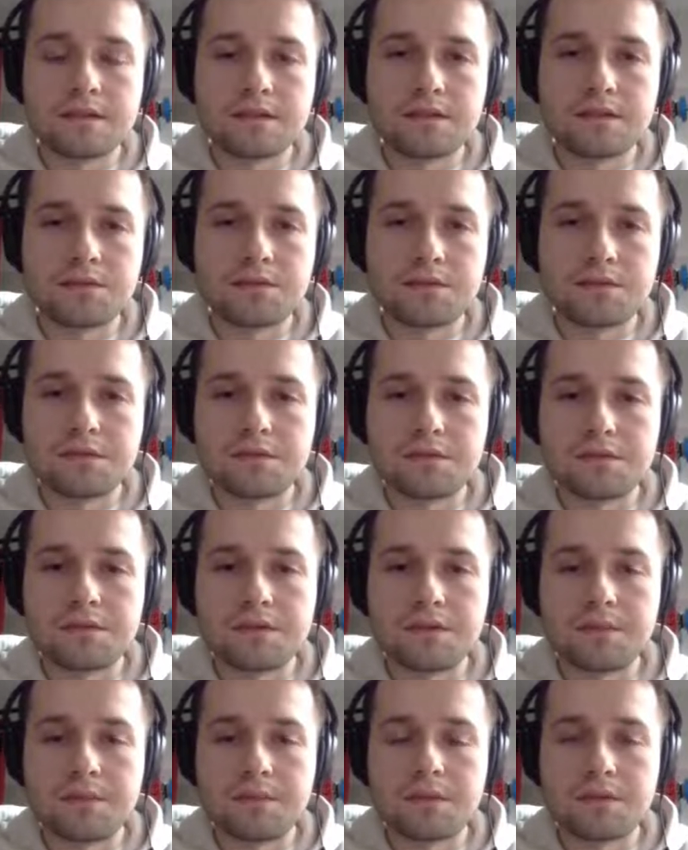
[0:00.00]
to
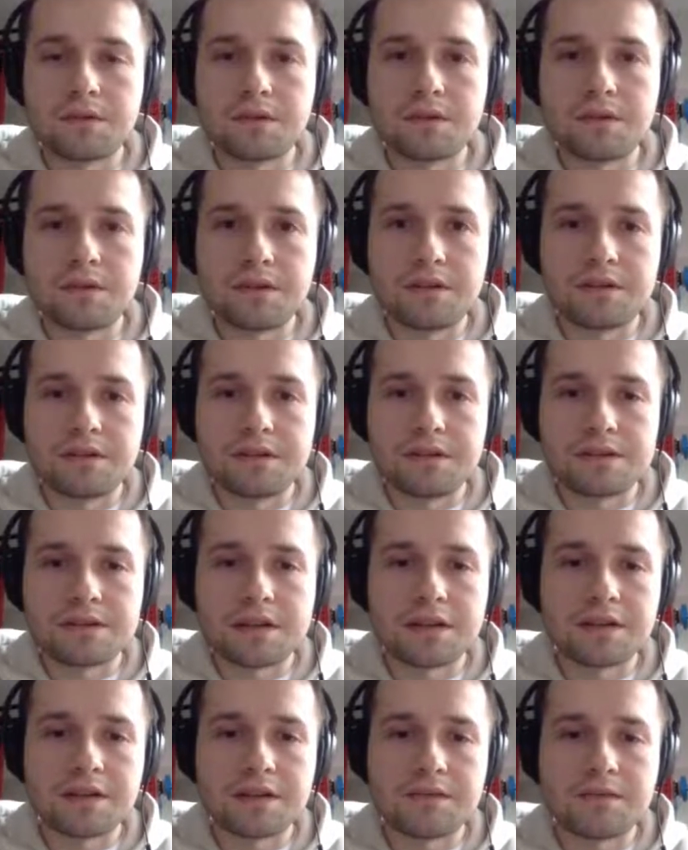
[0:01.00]
deploy these
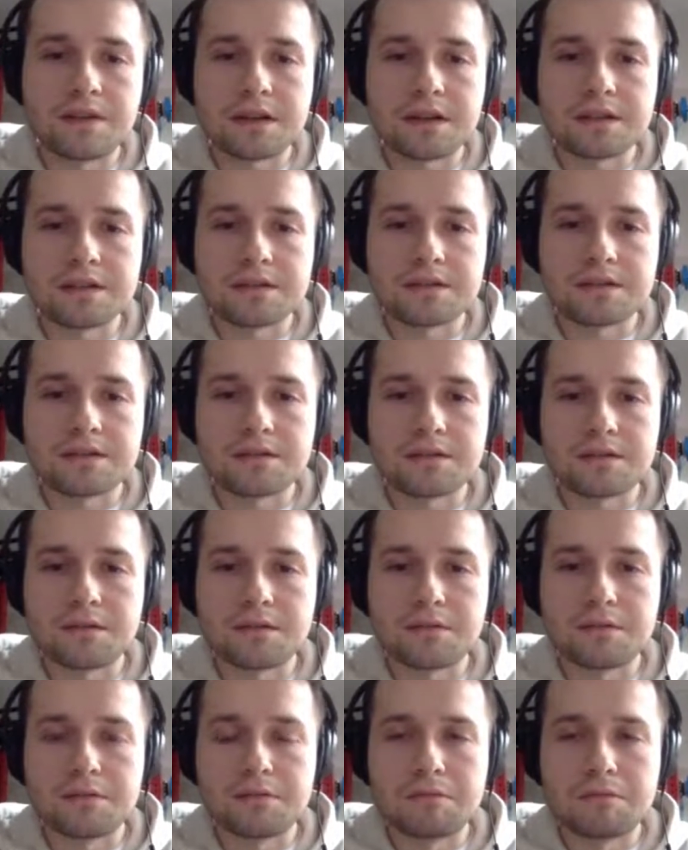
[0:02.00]
artifacts.
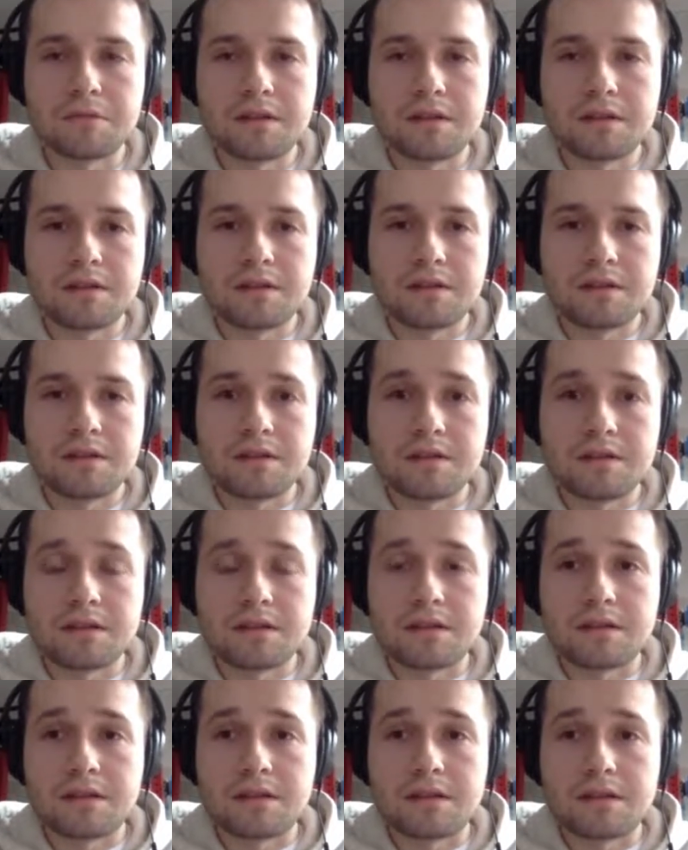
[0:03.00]
So
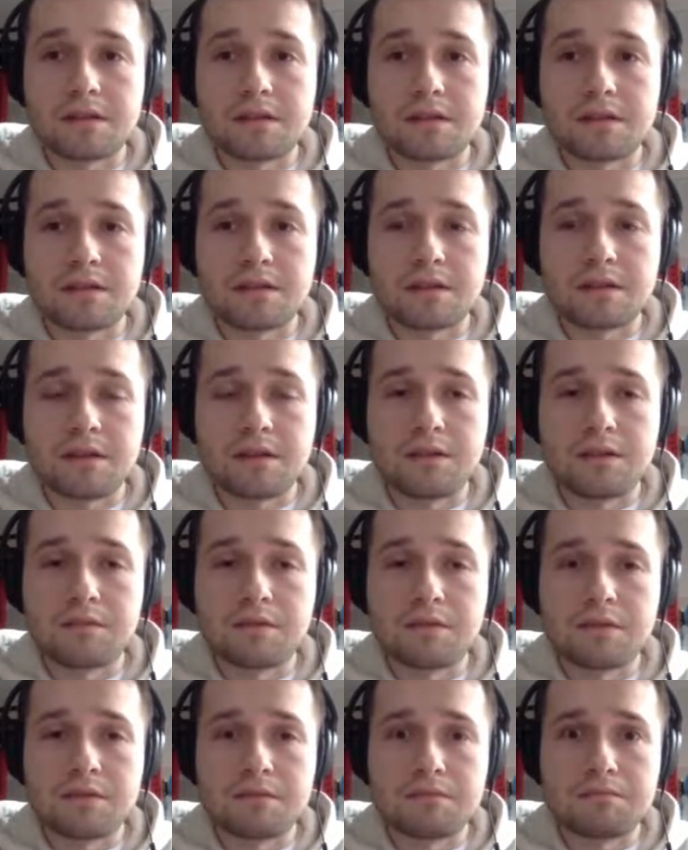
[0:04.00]
uh, it
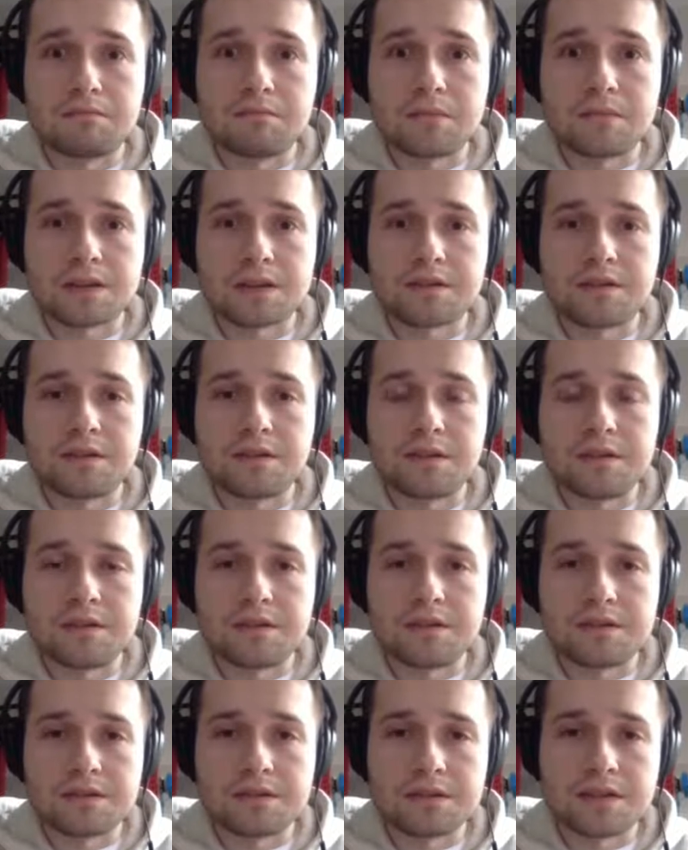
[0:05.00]
will
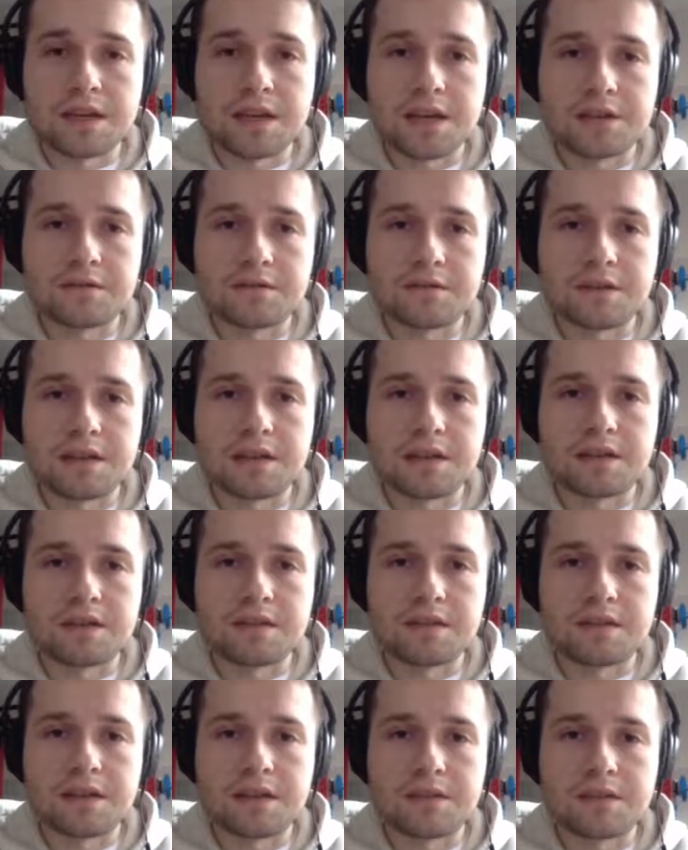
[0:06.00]
actually schedule that,
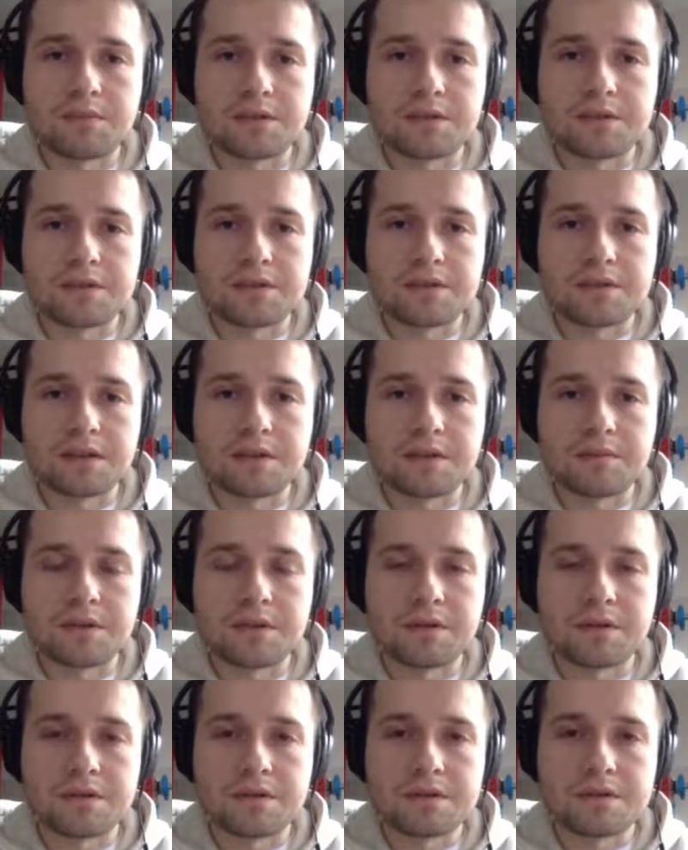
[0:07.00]
that processing
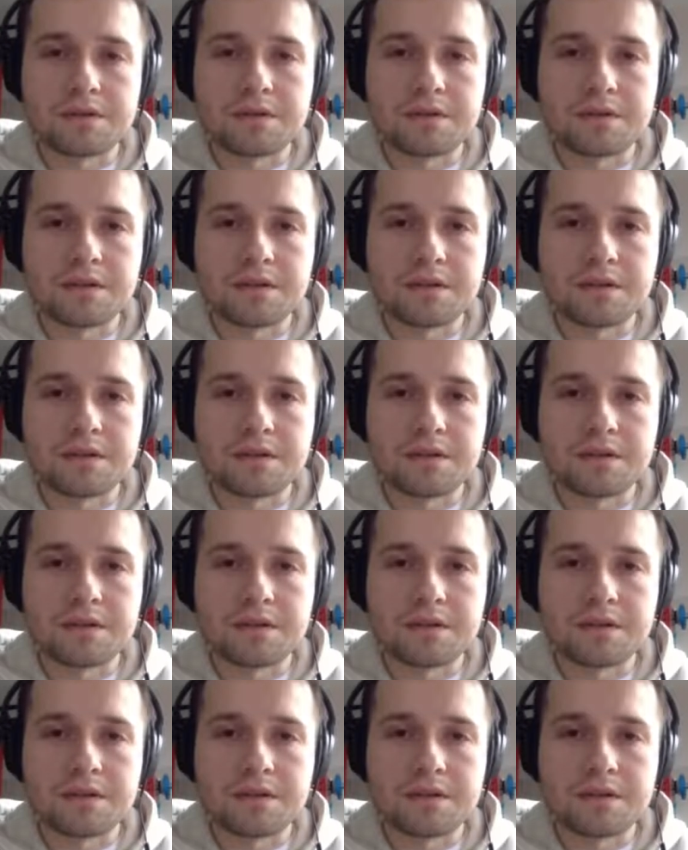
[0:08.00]
because